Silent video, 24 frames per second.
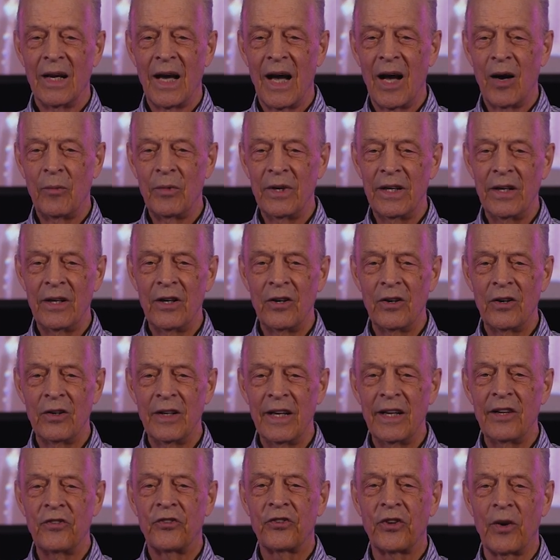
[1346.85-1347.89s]
How many here
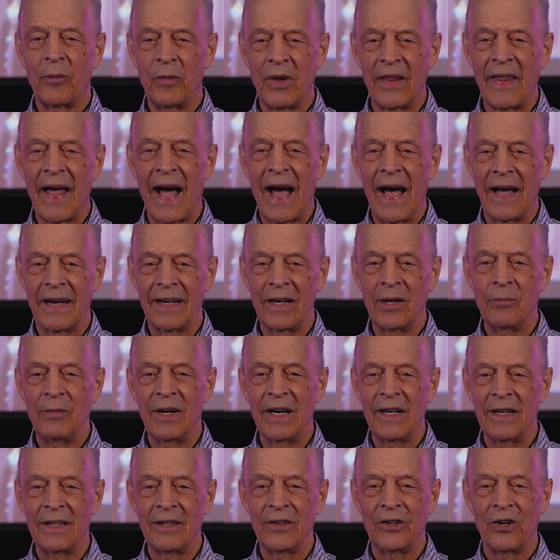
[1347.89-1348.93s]
need some of that,
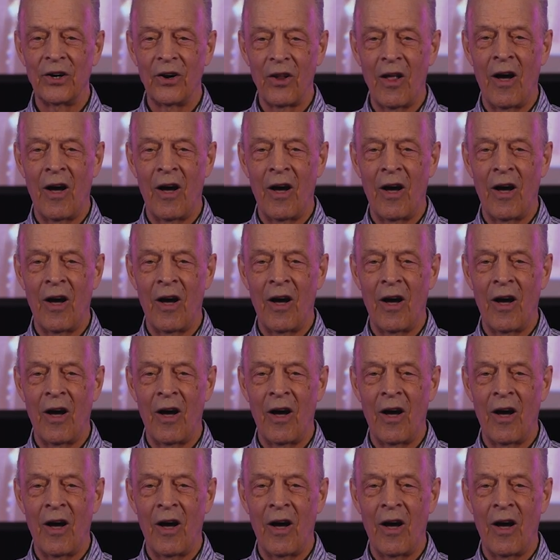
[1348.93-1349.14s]
amen, in their